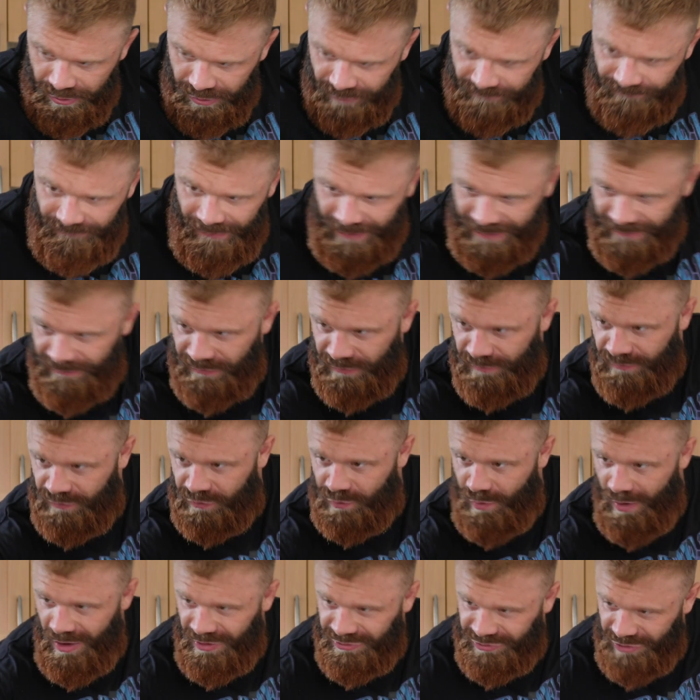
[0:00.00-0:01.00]
do fucking some
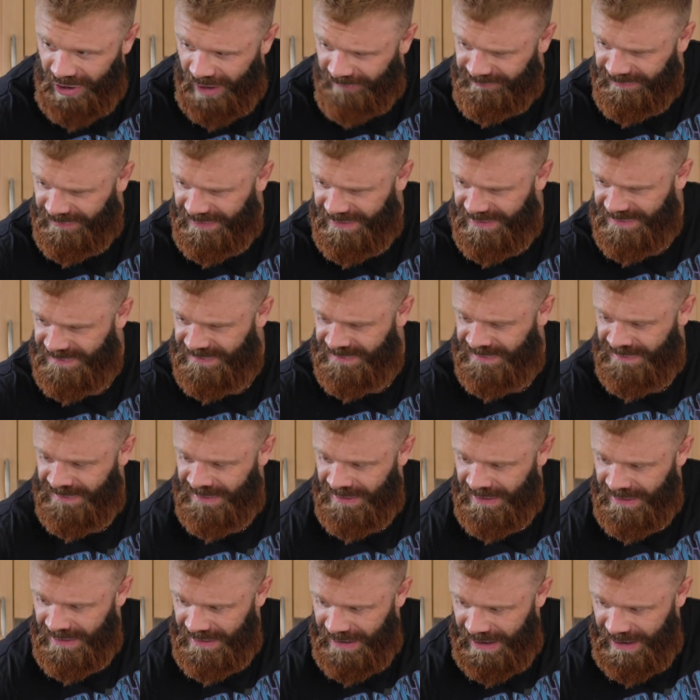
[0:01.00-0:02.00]
squats after this.
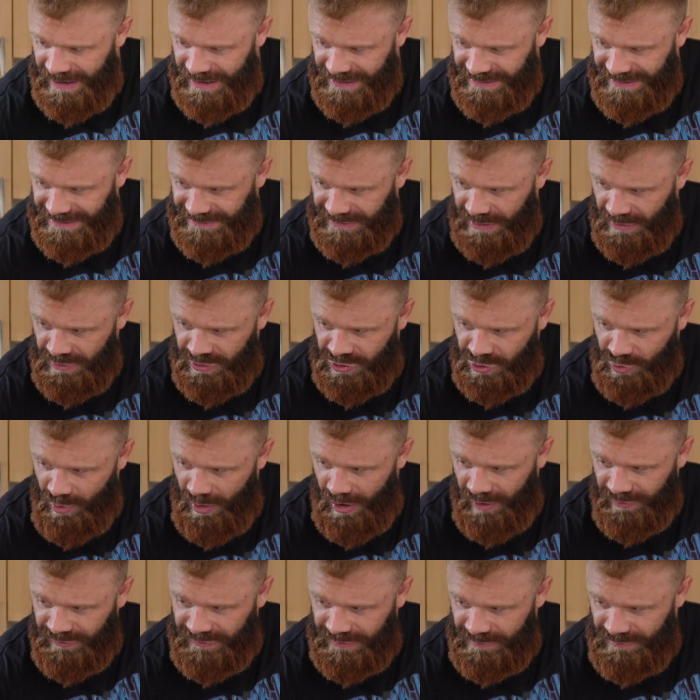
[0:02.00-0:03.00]
And I did those
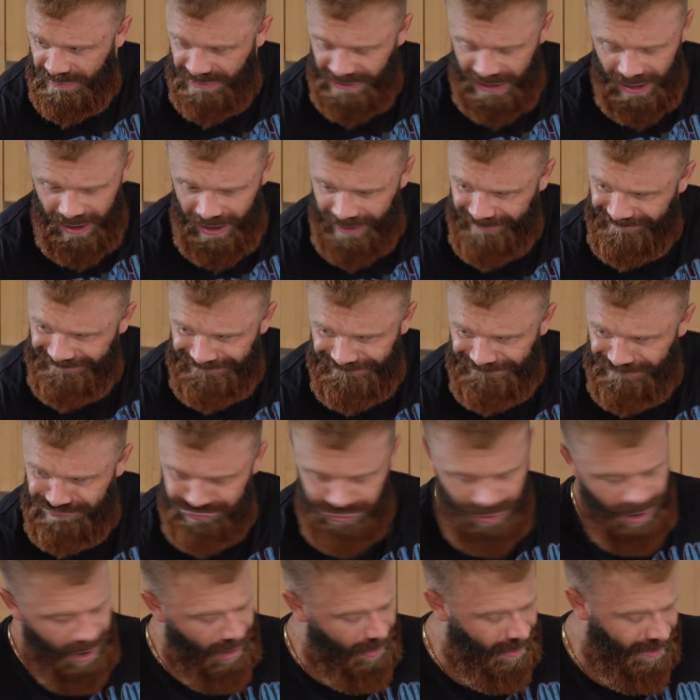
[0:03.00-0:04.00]
squats. It was like,
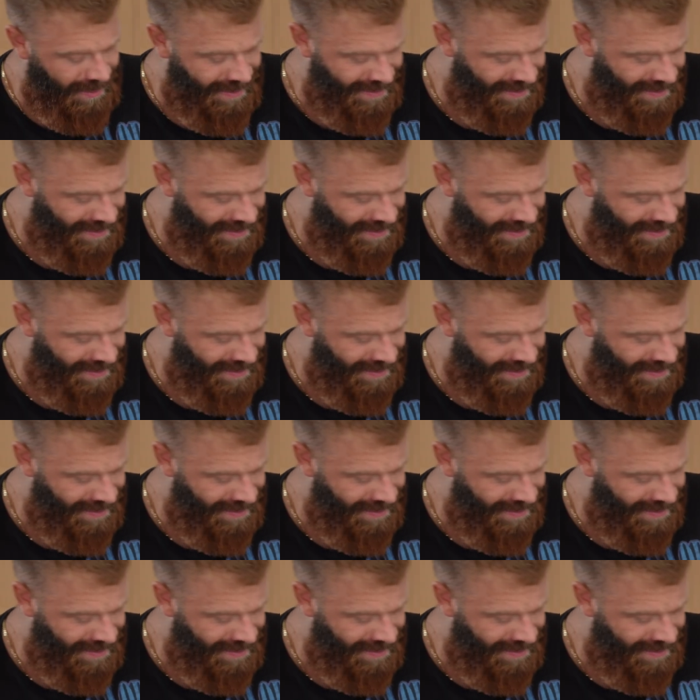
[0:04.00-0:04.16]
bro,